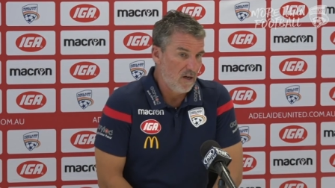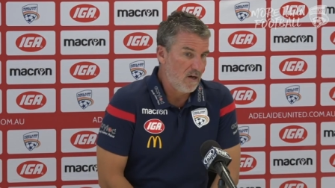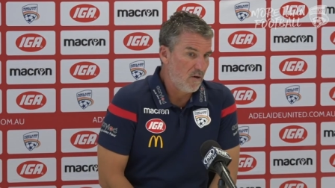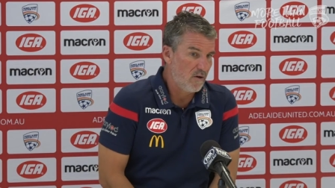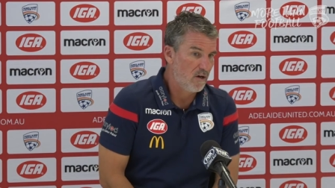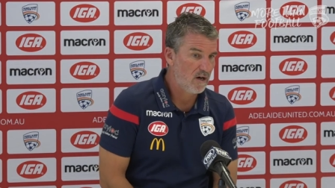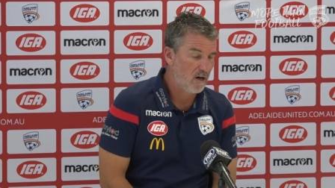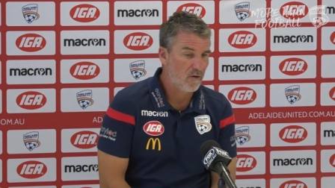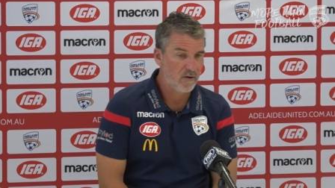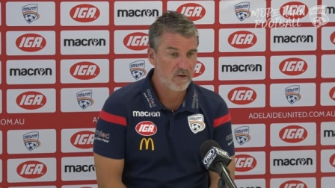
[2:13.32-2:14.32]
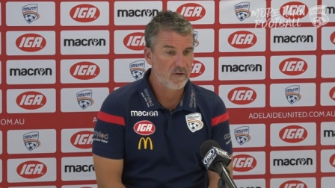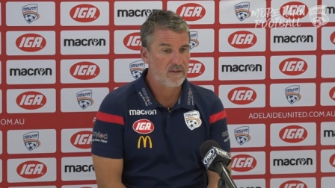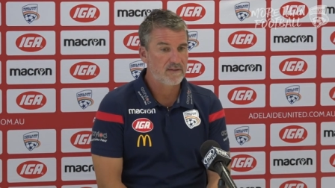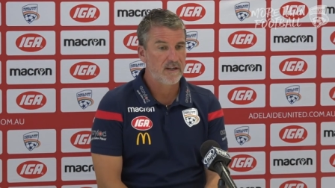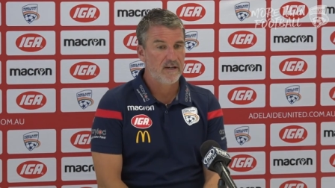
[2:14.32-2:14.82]
our goal
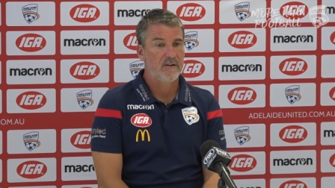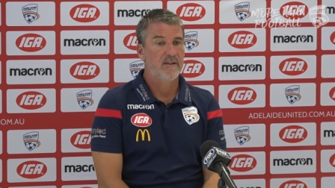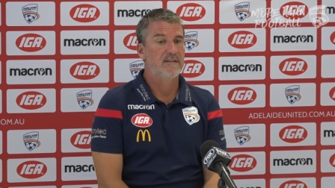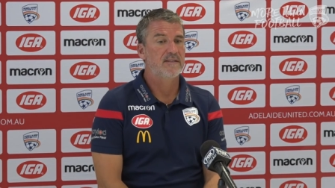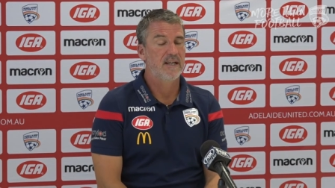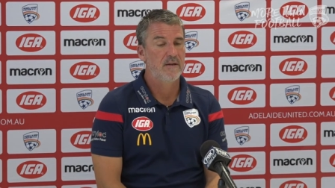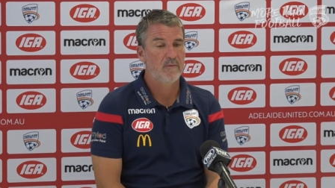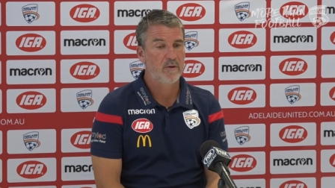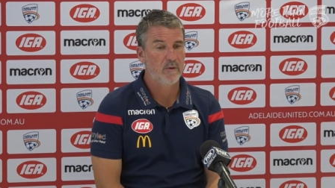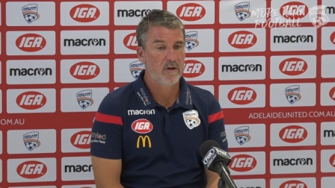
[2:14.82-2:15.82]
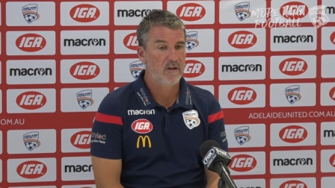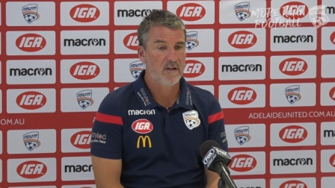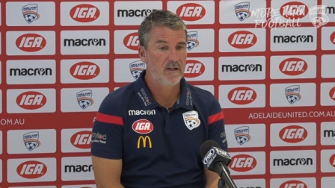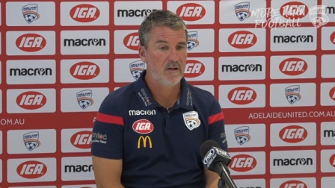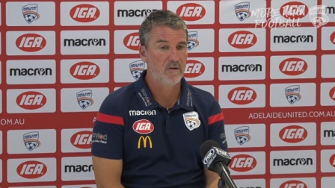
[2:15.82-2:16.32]
is clear in this game. We will
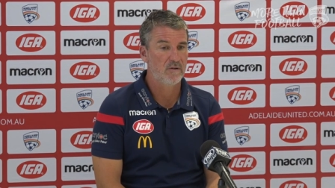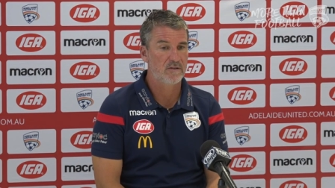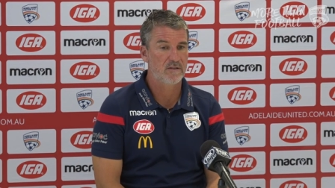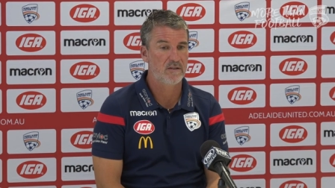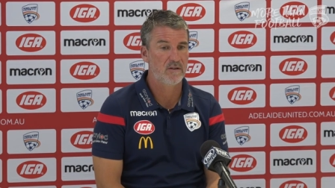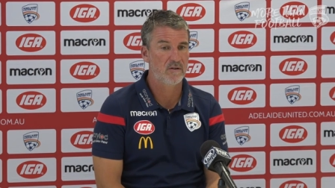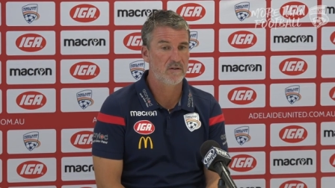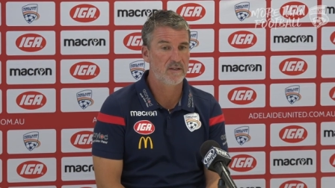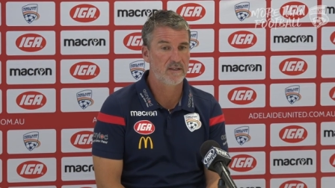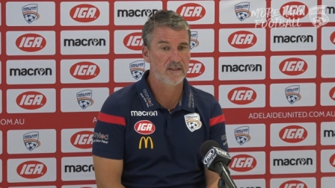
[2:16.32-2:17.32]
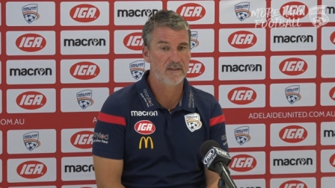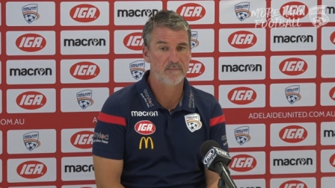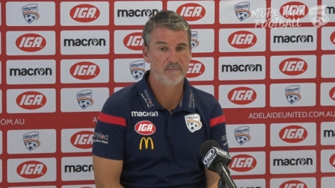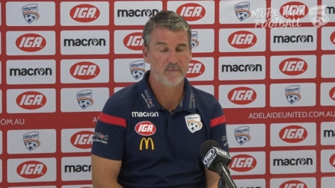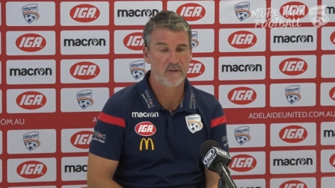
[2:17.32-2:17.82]
hold
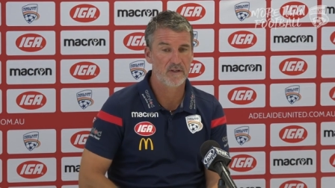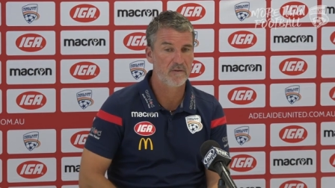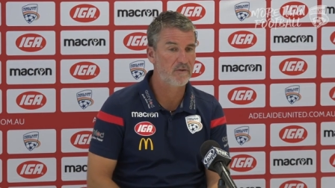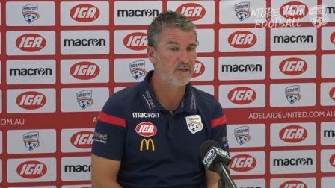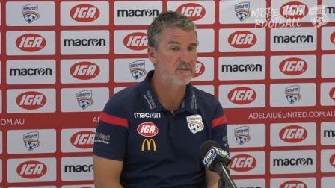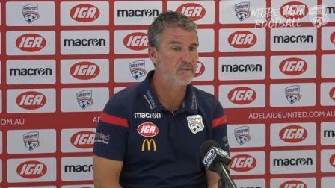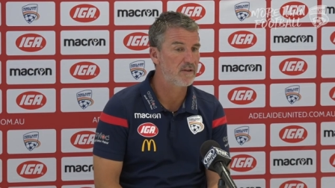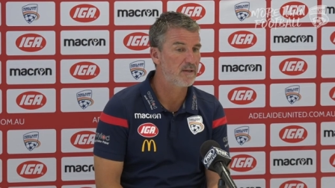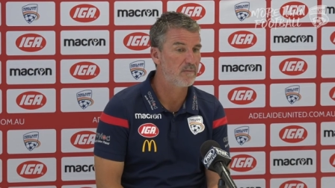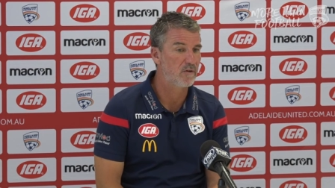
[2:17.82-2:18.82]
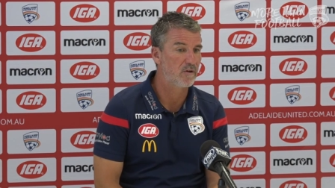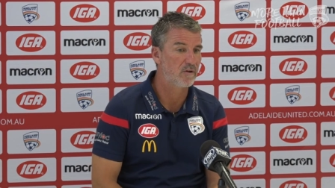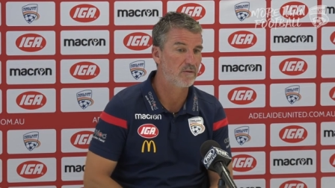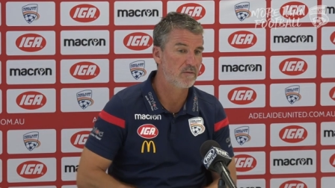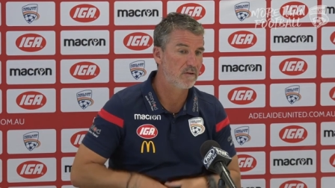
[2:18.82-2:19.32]
the difference to them
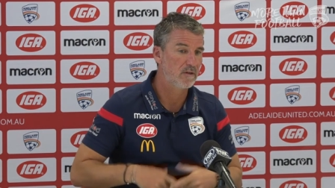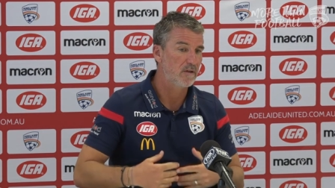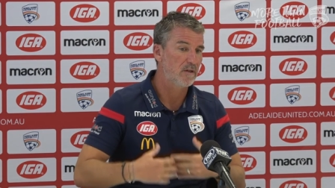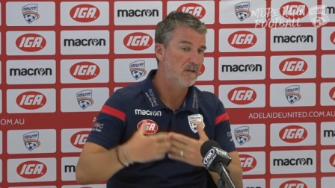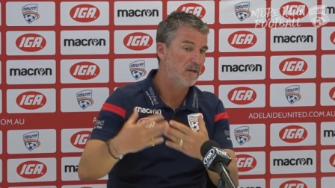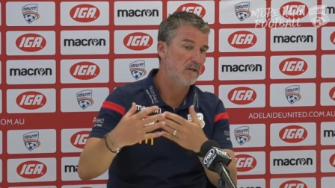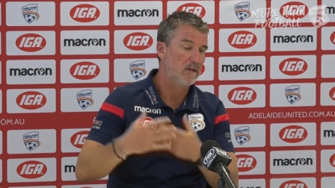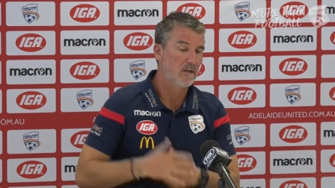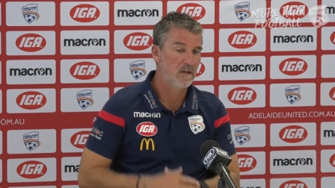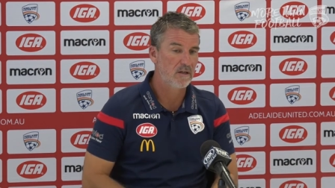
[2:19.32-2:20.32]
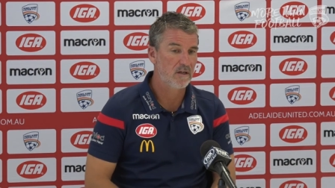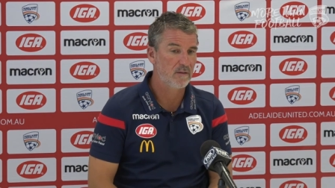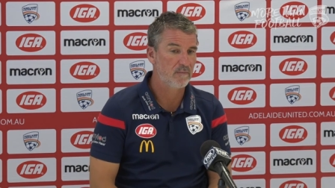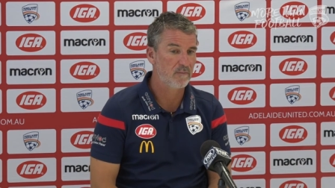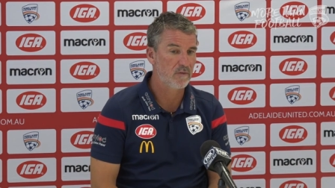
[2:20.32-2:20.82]
or
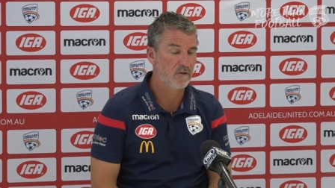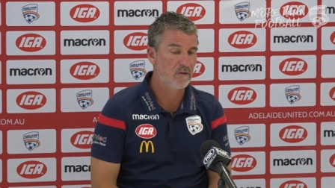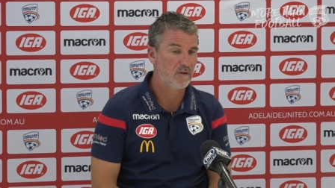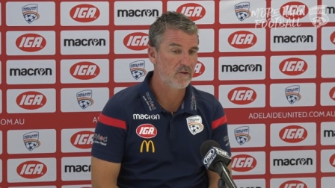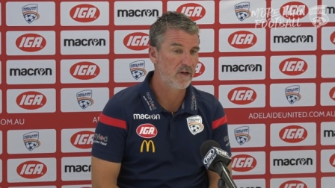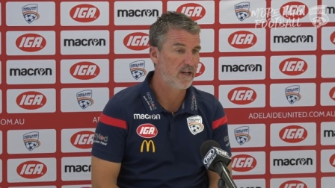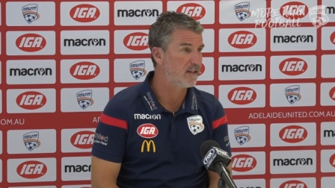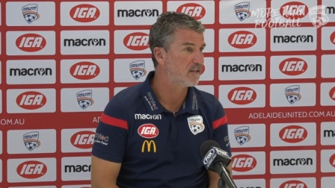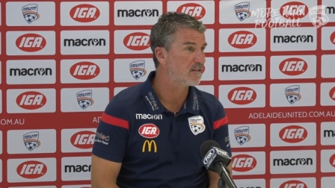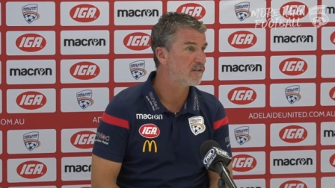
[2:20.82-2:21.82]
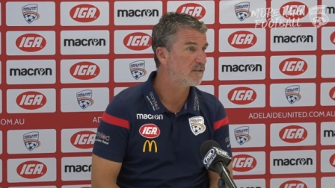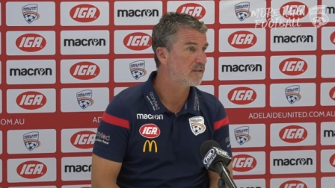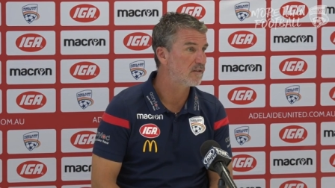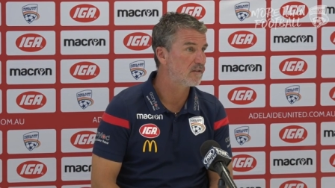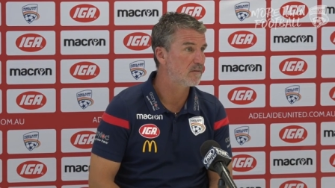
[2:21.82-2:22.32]
add it
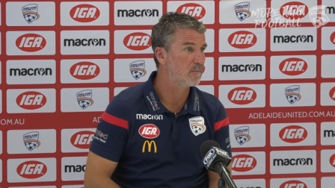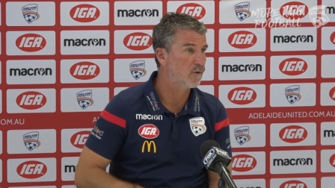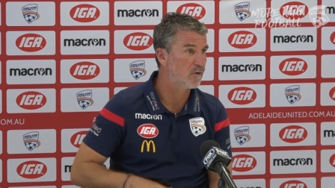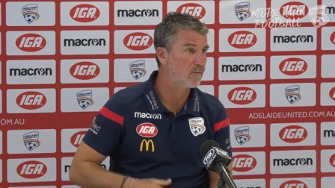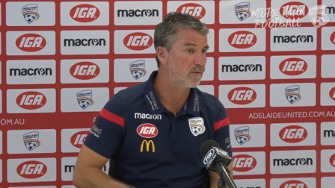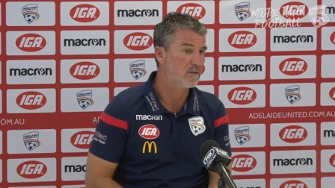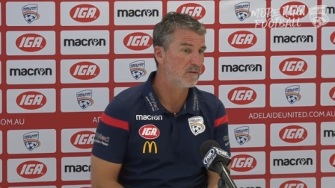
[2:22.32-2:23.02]
more.